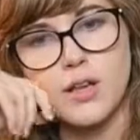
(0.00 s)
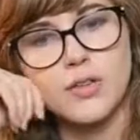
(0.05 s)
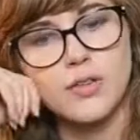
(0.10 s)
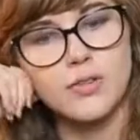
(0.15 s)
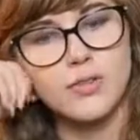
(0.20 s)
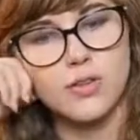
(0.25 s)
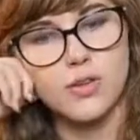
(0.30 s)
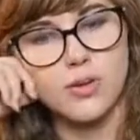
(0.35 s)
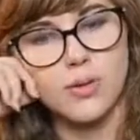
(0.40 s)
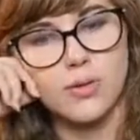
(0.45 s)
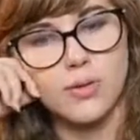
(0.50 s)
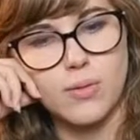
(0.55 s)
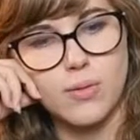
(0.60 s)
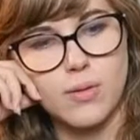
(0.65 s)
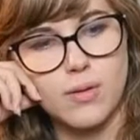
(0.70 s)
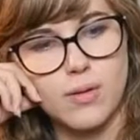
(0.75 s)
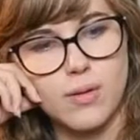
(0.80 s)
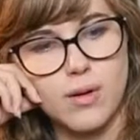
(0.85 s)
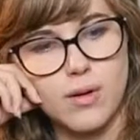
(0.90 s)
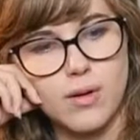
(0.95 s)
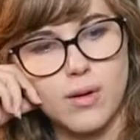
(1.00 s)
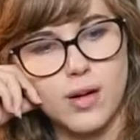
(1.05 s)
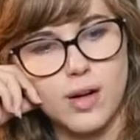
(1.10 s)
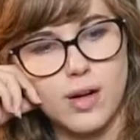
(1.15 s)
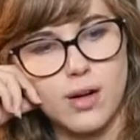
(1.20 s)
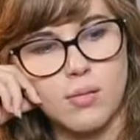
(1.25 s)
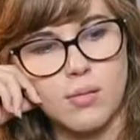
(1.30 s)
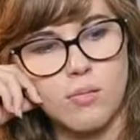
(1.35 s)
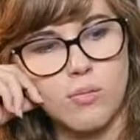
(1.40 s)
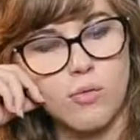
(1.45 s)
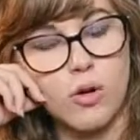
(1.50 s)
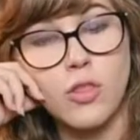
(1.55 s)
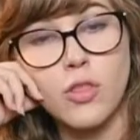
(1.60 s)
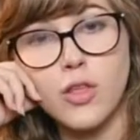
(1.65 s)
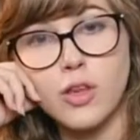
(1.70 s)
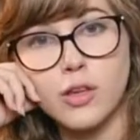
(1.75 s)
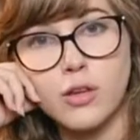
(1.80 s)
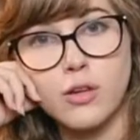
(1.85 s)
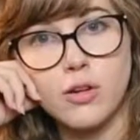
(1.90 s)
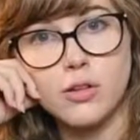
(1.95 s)
So one
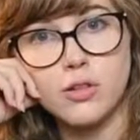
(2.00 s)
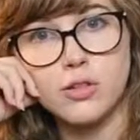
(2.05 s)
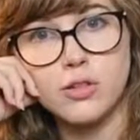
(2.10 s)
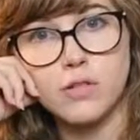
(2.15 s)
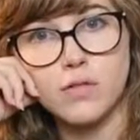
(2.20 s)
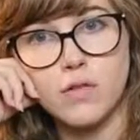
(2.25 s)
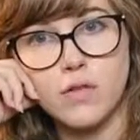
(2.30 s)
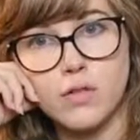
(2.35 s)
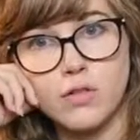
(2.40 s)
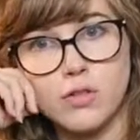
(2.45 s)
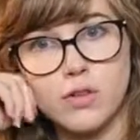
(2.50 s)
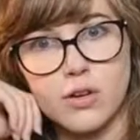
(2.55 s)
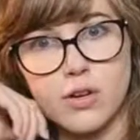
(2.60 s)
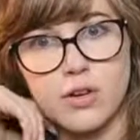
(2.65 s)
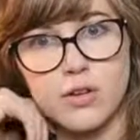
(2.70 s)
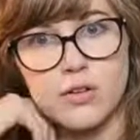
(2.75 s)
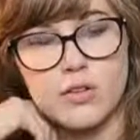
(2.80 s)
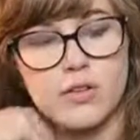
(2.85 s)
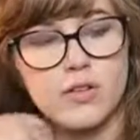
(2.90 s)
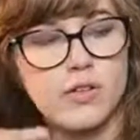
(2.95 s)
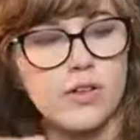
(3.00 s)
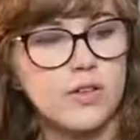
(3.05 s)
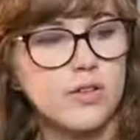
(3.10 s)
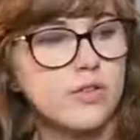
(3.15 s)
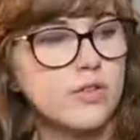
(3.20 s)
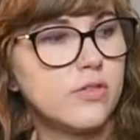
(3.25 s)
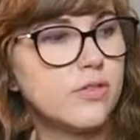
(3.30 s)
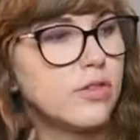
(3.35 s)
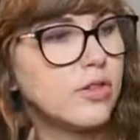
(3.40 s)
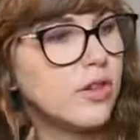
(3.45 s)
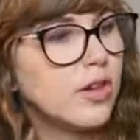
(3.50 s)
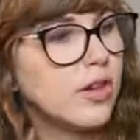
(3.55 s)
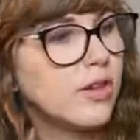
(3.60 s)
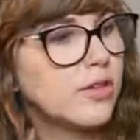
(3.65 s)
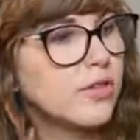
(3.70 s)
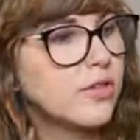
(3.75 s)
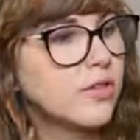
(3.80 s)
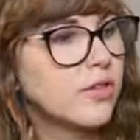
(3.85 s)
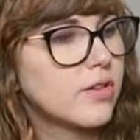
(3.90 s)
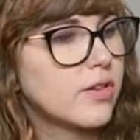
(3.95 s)
thing you can do for slurs is
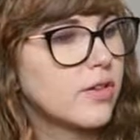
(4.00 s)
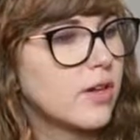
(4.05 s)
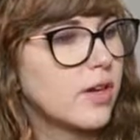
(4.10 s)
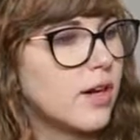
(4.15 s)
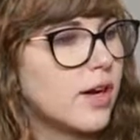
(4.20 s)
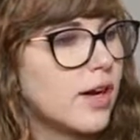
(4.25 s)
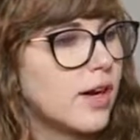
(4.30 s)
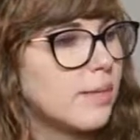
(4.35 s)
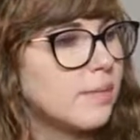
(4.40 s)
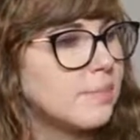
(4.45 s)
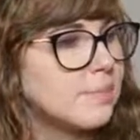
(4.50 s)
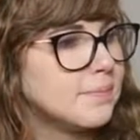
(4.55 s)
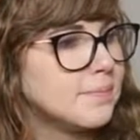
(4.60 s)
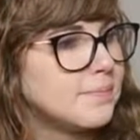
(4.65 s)
just, let's